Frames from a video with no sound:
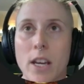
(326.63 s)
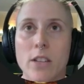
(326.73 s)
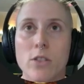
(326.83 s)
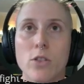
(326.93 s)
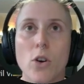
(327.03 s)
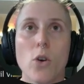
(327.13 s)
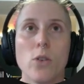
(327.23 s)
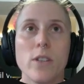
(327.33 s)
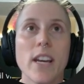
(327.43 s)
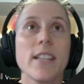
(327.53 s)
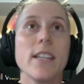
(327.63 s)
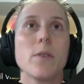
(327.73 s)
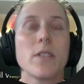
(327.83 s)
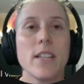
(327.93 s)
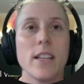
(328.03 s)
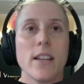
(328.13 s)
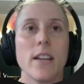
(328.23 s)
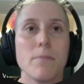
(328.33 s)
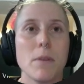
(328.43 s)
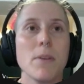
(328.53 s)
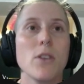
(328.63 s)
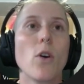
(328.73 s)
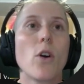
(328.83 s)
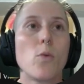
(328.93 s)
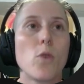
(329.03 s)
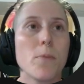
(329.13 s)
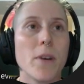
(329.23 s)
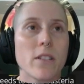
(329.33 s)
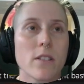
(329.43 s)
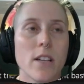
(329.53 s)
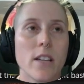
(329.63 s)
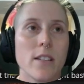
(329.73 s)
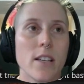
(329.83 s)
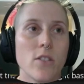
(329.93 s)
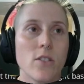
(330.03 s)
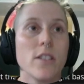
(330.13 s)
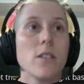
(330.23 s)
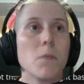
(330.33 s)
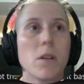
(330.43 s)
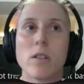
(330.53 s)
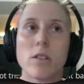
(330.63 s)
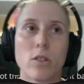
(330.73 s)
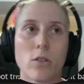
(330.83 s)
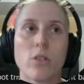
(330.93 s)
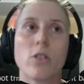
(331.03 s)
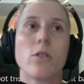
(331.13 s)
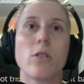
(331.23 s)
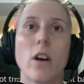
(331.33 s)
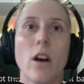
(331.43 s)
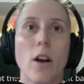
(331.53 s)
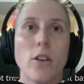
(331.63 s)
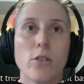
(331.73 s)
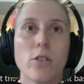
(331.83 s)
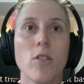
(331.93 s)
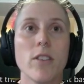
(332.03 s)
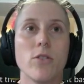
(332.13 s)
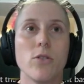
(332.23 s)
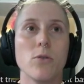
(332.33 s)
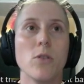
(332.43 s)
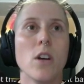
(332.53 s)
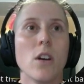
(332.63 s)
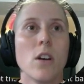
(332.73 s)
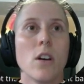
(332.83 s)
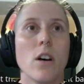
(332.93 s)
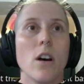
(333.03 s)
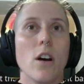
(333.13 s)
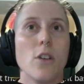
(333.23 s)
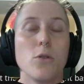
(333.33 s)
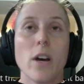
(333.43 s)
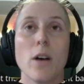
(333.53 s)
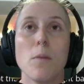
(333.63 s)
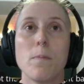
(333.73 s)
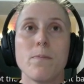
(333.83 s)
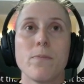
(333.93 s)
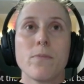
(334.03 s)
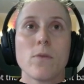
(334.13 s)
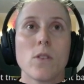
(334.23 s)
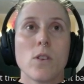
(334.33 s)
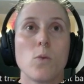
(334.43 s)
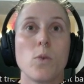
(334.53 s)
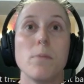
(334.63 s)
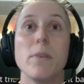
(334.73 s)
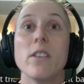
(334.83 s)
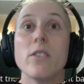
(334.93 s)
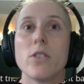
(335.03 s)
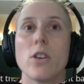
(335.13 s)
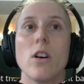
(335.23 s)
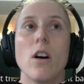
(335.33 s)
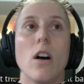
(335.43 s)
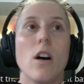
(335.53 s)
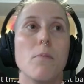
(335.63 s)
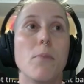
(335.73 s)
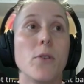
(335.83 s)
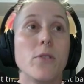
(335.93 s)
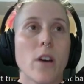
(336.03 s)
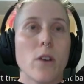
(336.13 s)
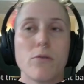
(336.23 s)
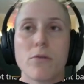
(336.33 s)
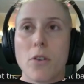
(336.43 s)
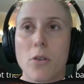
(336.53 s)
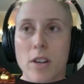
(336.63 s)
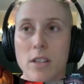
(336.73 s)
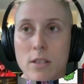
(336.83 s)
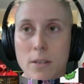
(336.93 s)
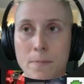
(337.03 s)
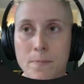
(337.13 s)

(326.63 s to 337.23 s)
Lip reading: And so the idea was then that maybe you are a robot that is a seed bearer, so your goal is to help rebuild a burnt out forest.